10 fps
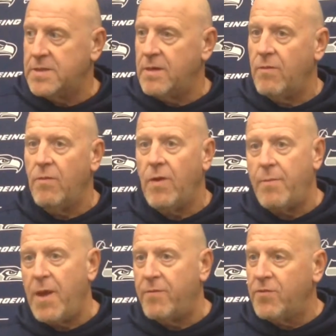Or,
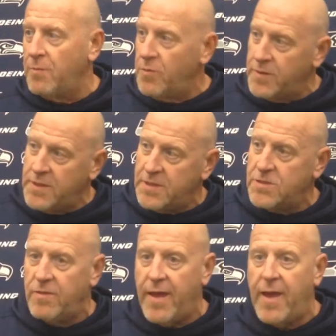I'm having trouble with this
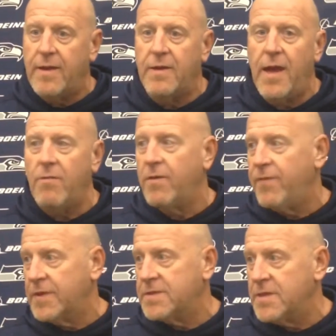or that. How do I
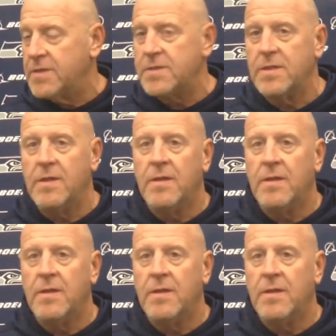fix this?